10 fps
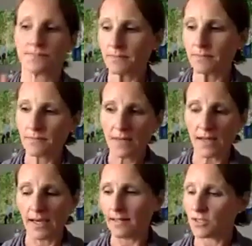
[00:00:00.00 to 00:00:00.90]

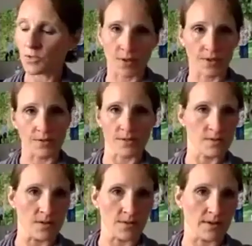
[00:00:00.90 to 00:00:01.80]
and produce is what you
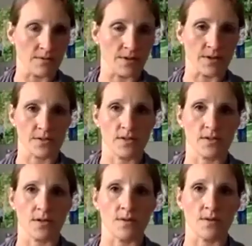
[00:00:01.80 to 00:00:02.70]
hit first.
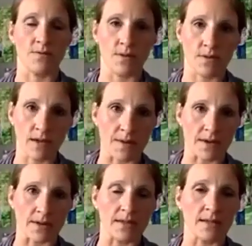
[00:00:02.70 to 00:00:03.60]
So if you think about
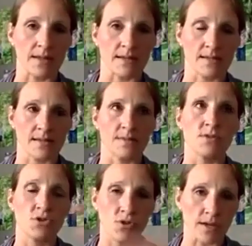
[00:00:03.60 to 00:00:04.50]
it, that's the
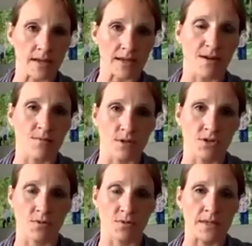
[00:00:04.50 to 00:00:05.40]
majority of what
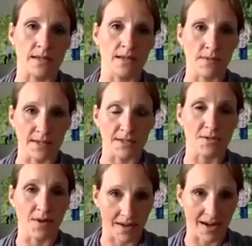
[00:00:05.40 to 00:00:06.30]
should be going into
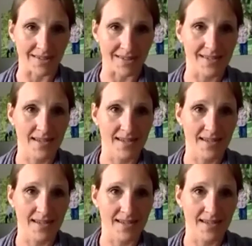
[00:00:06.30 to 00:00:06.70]
our cart.